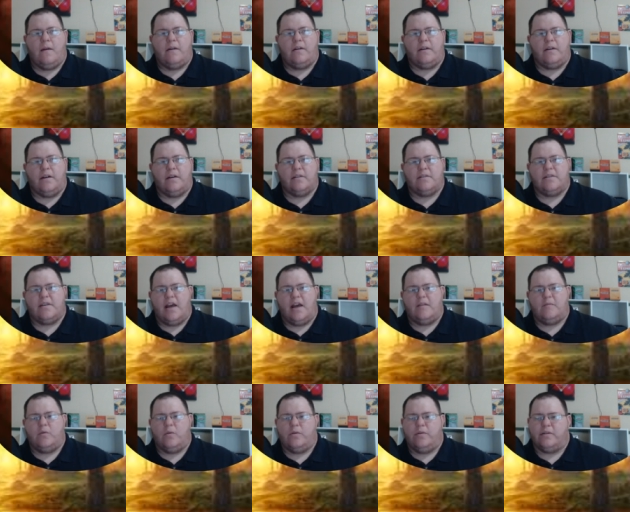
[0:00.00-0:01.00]
during
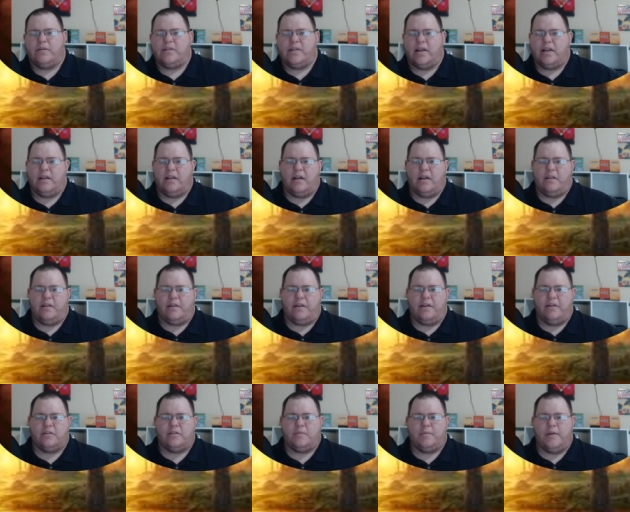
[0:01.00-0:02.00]
sideboard they'll take a lot of their
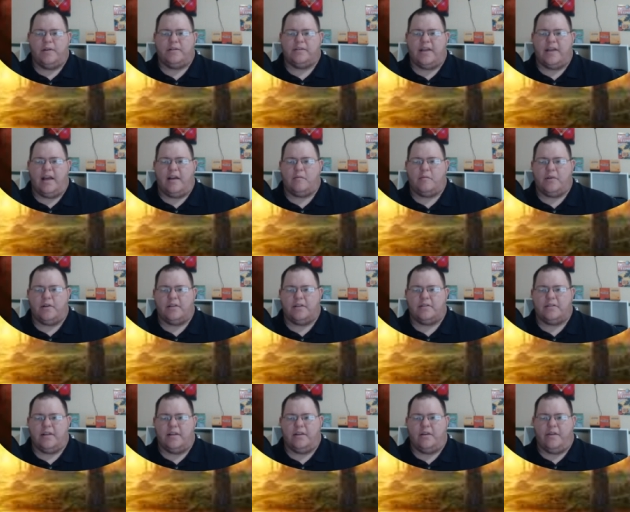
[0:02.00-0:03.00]
kill spells out because
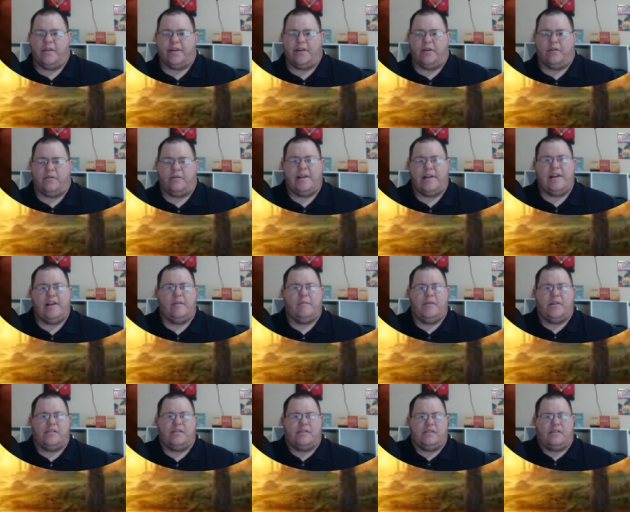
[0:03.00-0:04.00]
they know they don't need them and
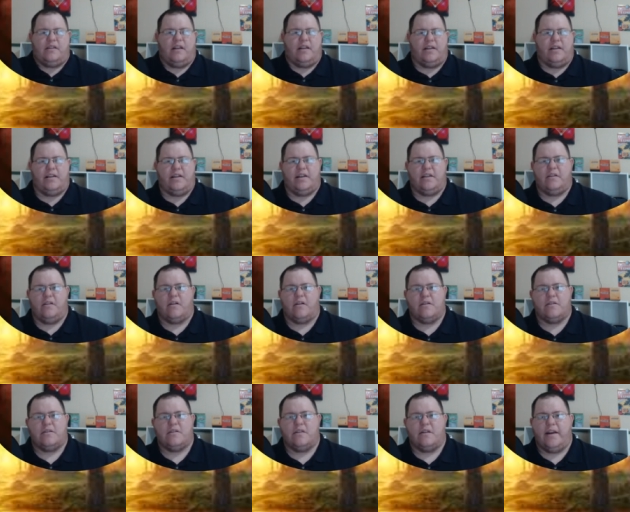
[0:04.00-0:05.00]
it's just a lot of dead
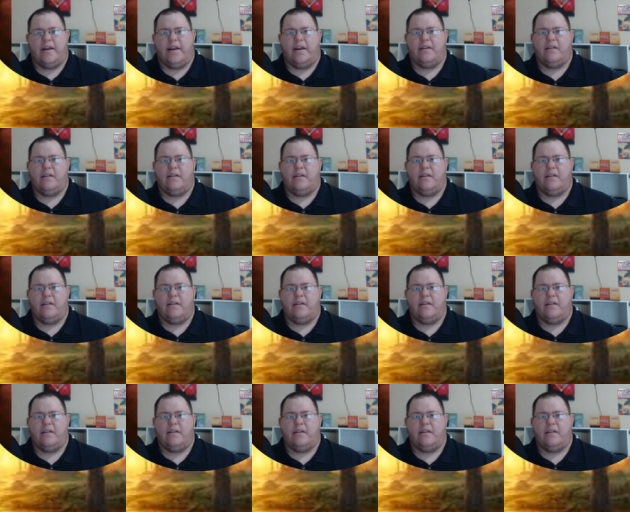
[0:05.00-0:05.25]
cards in their hand.